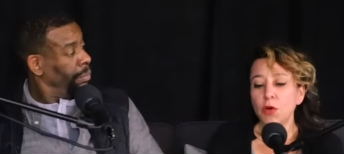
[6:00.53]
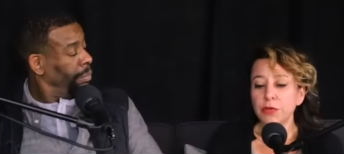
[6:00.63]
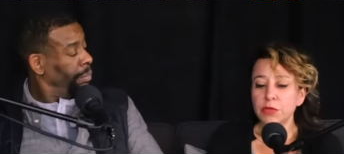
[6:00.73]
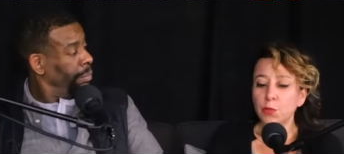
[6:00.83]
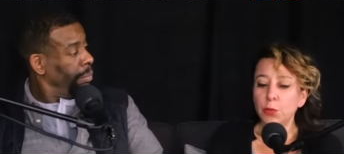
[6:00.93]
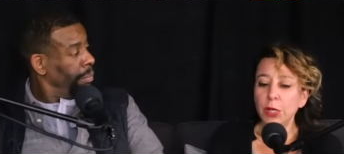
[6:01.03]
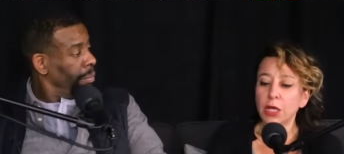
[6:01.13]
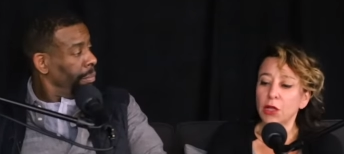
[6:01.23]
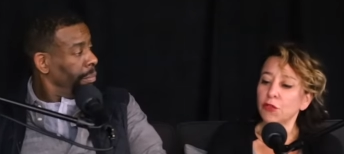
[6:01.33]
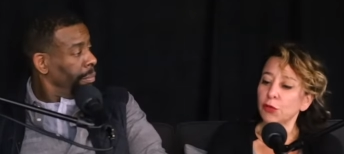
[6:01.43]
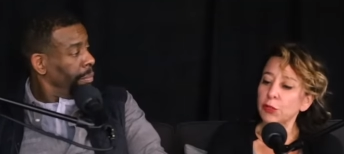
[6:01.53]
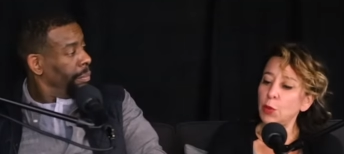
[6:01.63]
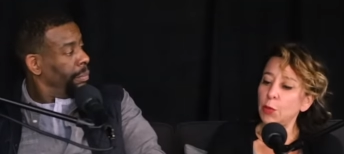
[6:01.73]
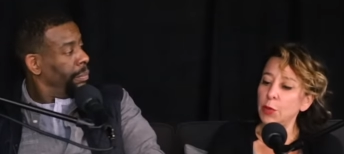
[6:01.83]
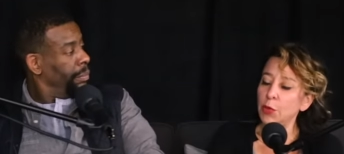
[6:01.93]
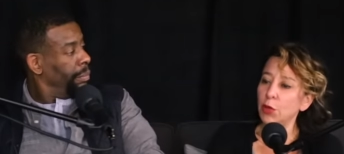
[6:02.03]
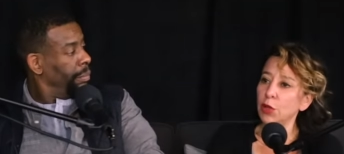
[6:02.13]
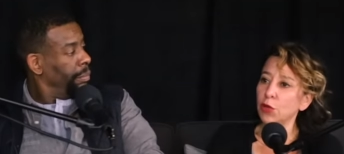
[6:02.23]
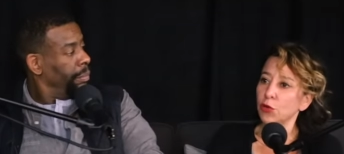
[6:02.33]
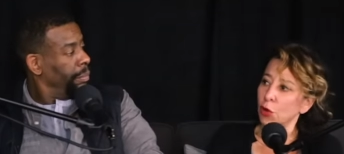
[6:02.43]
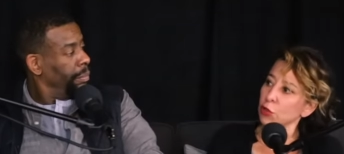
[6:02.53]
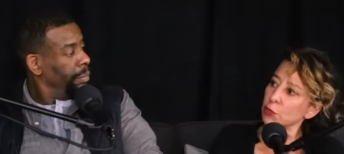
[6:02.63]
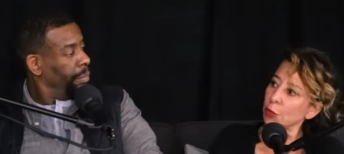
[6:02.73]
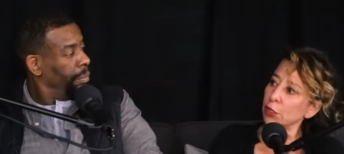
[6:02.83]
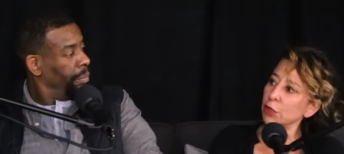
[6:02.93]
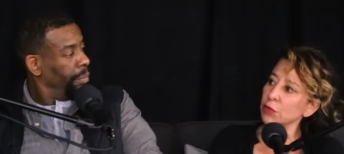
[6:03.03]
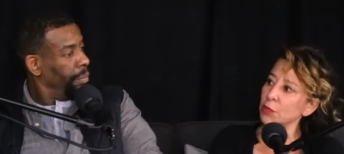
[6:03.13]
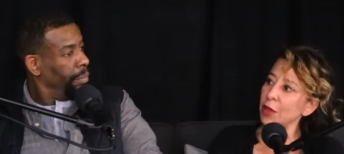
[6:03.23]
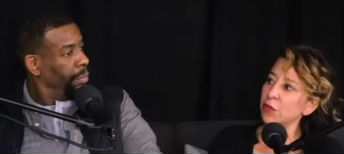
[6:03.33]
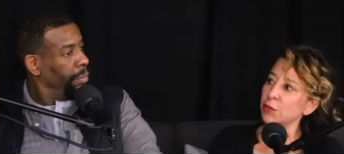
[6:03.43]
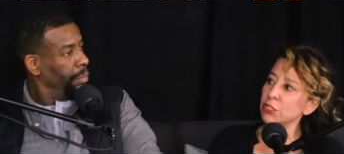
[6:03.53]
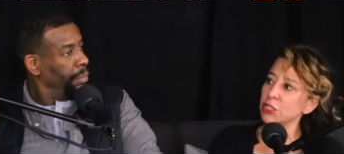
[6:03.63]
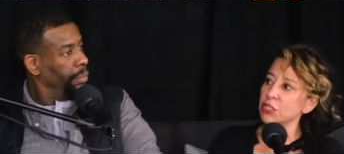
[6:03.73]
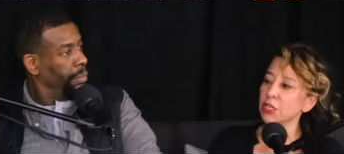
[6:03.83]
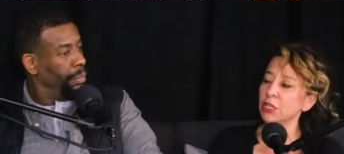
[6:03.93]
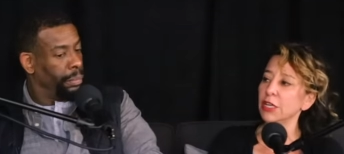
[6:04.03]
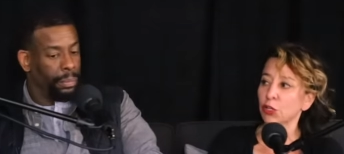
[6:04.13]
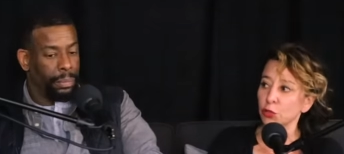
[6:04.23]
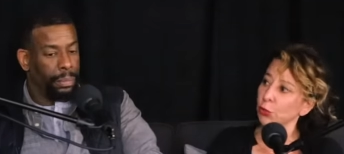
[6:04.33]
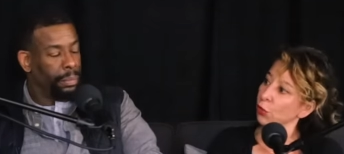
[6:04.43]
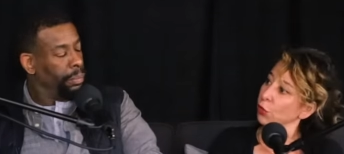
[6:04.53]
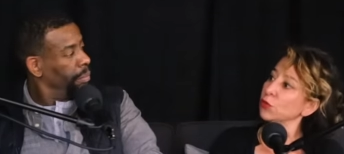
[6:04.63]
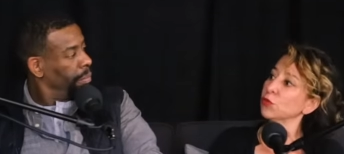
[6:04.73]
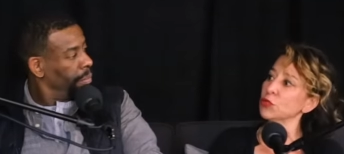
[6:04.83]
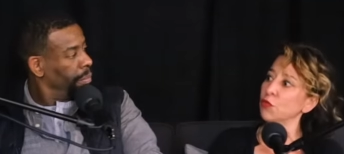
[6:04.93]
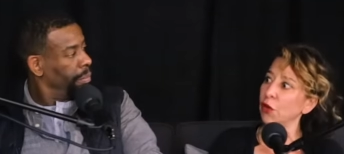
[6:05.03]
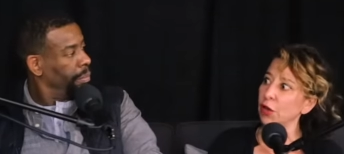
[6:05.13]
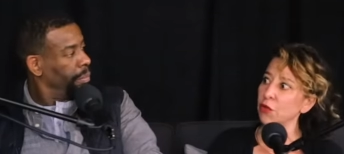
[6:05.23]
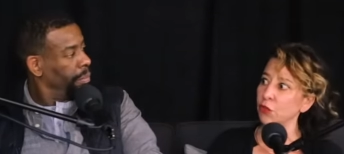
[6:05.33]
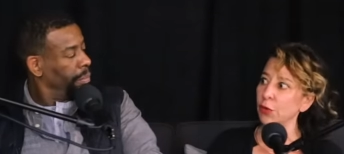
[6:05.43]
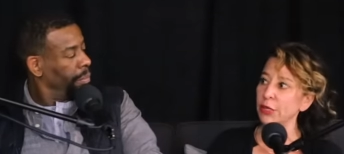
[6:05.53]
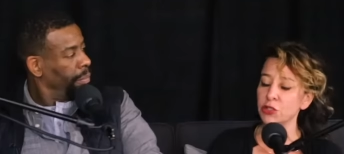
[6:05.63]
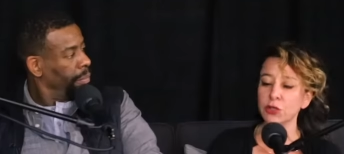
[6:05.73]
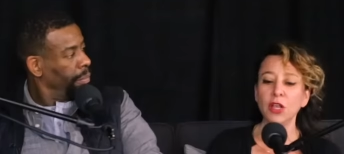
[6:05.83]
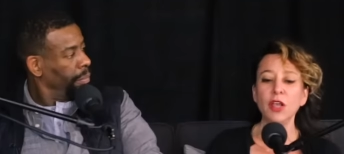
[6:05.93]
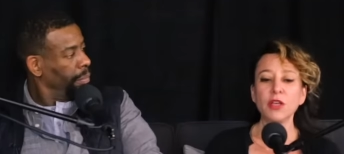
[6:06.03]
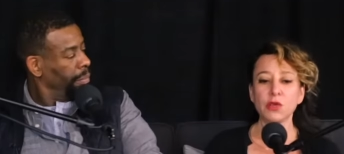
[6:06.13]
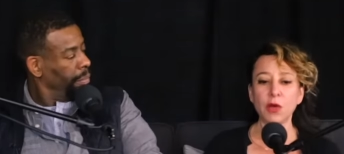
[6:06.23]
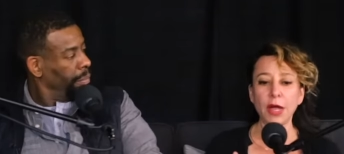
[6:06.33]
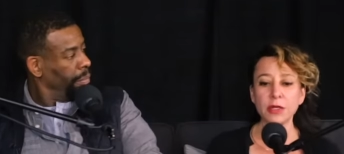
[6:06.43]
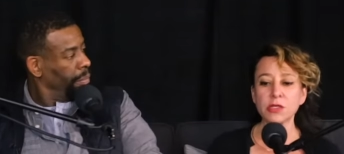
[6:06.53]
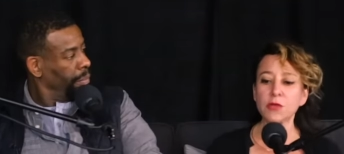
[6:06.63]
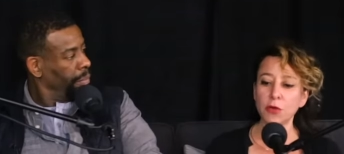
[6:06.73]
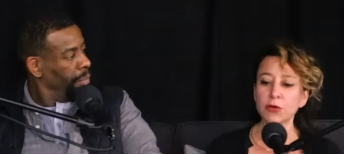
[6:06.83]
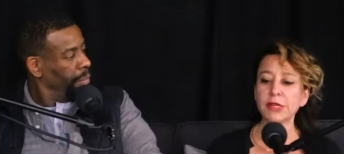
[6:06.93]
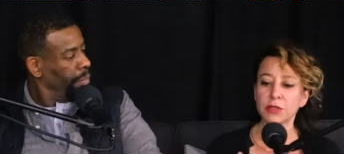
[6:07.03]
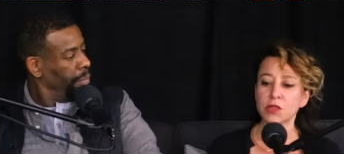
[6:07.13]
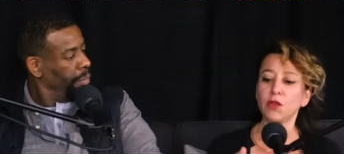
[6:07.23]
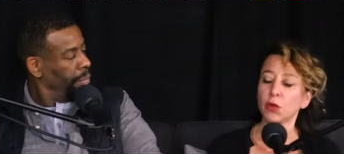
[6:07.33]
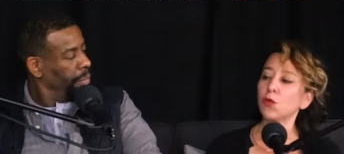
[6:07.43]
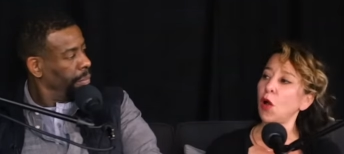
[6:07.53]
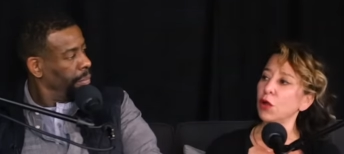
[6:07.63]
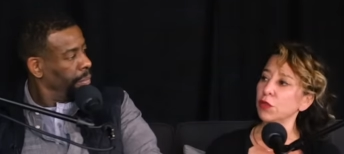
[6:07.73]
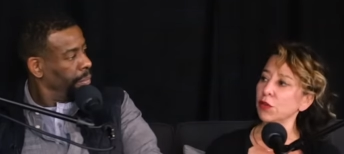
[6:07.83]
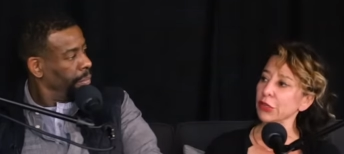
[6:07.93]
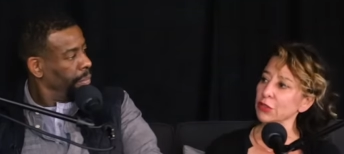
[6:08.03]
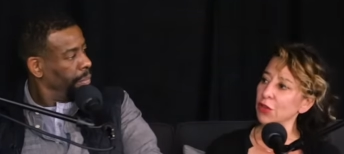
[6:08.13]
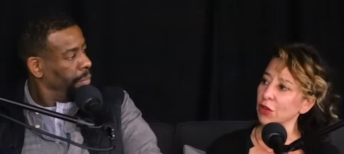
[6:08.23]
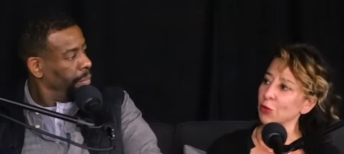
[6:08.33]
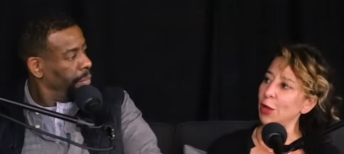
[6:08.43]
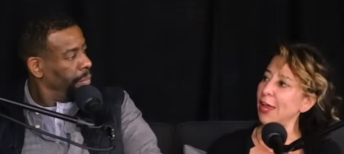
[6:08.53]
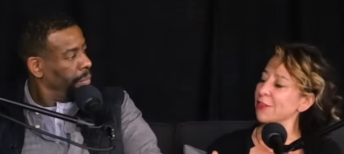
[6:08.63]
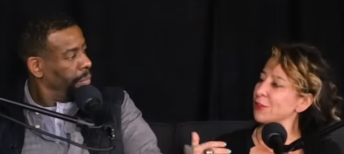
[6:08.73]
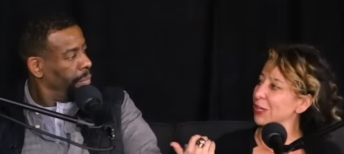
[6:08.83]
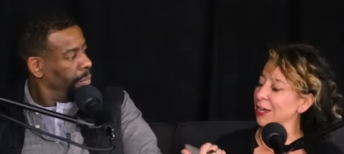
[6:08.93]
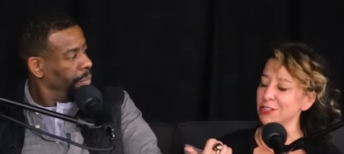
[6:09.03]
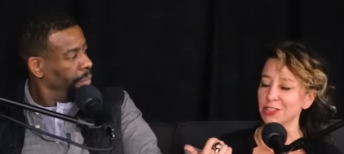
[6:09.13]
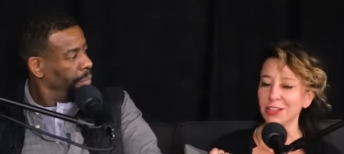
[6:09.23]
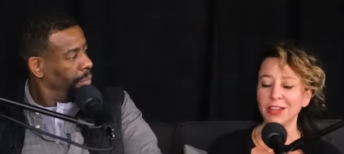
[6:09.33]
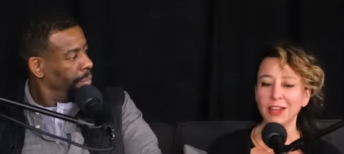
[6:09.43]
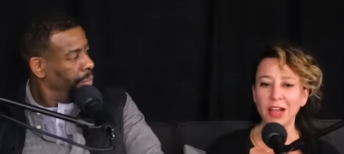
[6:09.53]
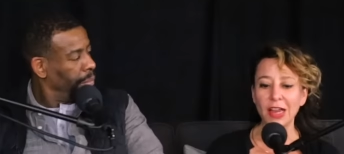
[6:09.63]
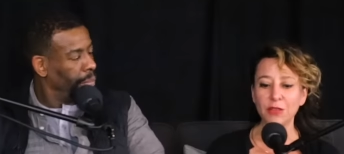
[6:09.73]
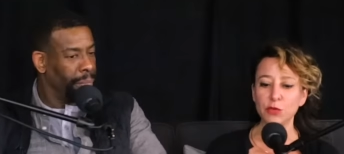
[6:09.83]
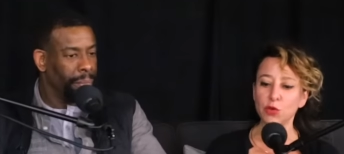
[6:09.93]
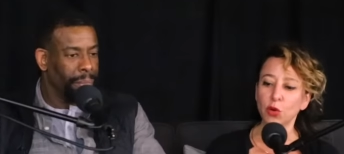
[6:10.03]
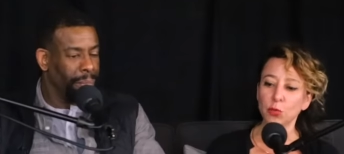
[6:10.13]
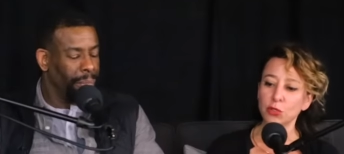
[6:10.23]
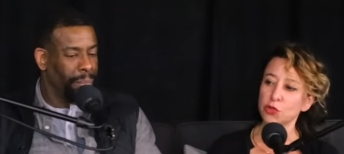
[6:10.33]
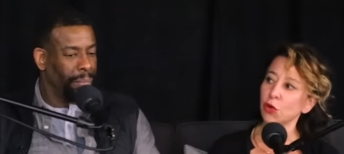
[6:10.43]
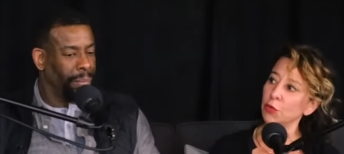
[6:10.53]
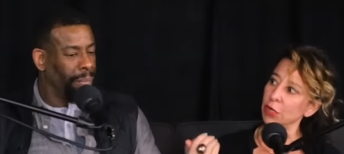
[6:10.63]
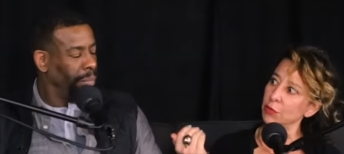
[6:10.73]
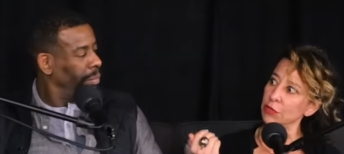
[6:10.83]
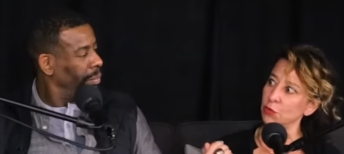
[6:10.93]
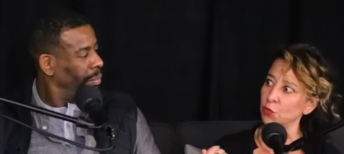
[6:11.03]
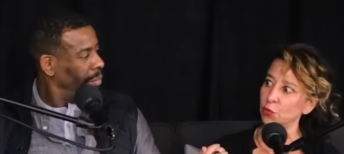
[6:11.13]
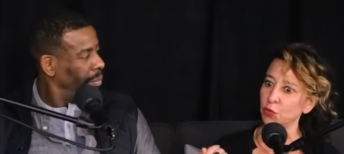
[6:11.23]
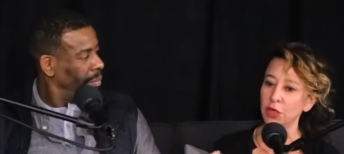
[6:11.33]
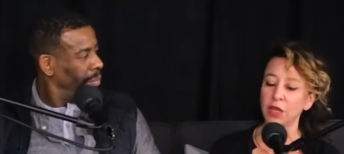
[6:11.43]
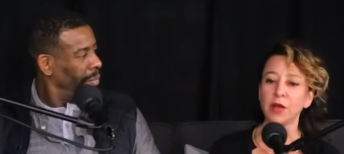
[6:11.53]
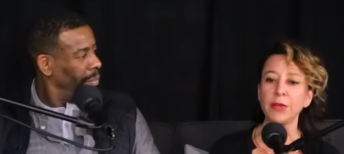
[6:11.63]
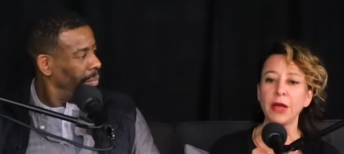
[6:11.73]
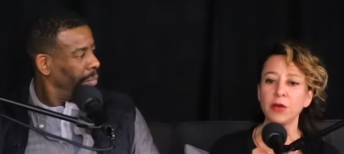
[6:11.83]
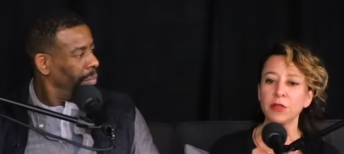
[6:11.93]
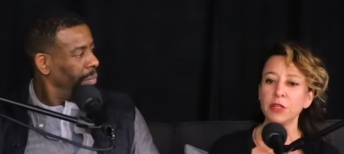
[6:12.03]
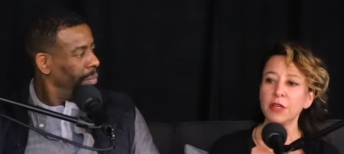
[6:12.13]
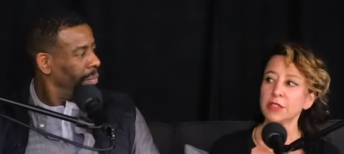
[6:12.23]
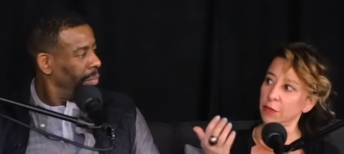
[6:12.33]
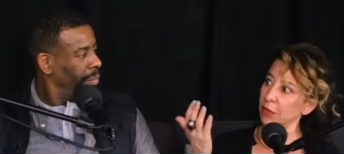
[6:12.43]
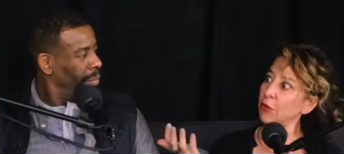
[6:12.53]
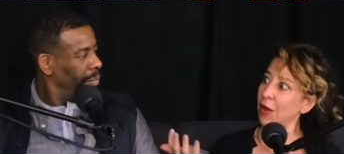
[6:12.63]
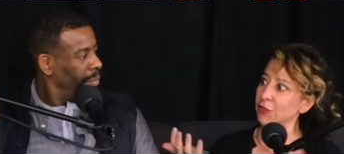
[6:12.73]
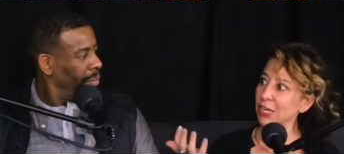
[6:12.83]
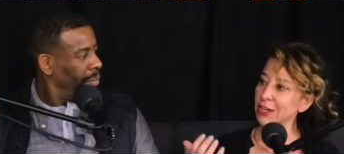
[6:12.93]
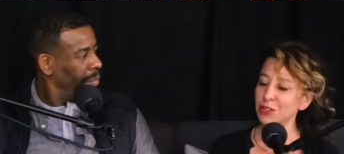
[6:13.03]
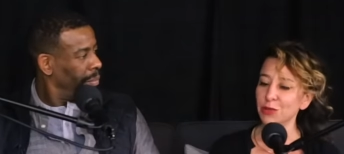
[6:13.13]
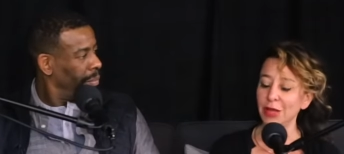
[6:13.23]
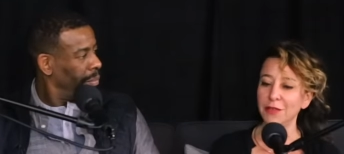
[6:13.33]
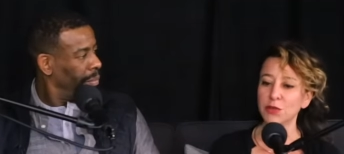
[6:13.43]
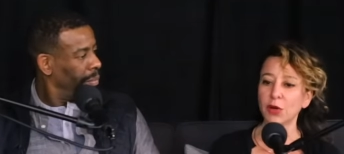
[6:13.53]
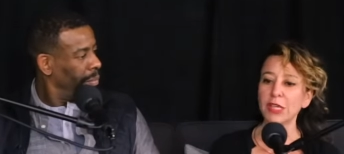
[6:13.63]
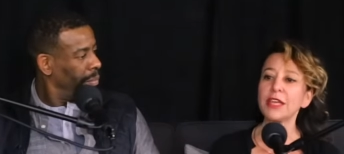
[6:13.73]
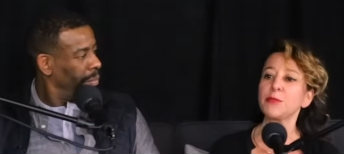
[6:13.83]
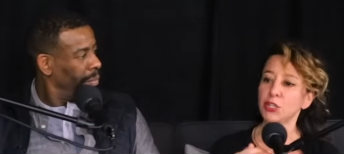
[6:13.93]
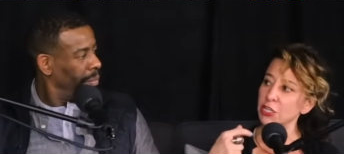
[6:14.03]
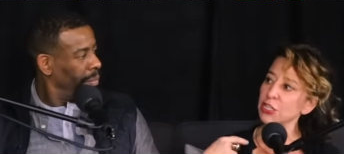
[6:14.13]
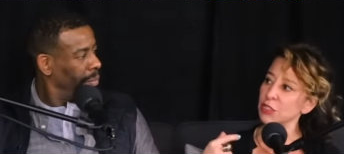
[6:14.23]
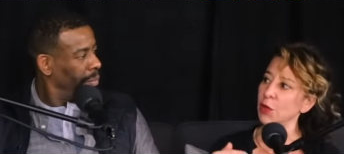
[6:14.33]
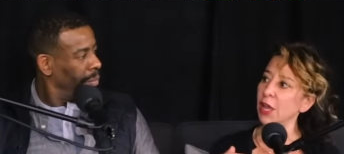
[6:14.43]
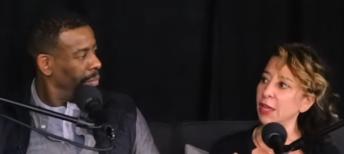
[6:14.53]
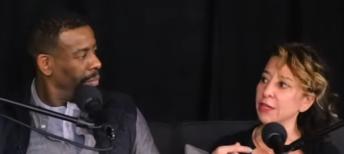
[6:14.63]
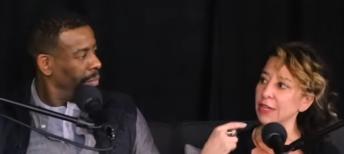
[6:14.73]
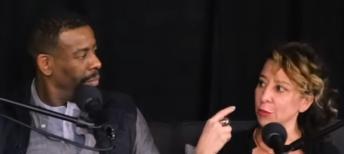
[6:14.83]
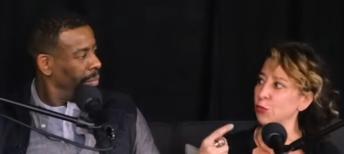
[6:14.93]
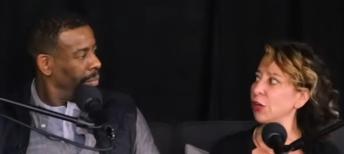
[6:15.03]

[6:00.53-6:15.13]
Speaker 1: was being influenced by people like Grossmann, who was a mathematician. Hilbert was very influential. Mm -hmm. So Einstein wrote down several wrong theories along the way. And there's actually a kind of adorable story when he was thinking about something like gravitational waves, where he kept changing his mind in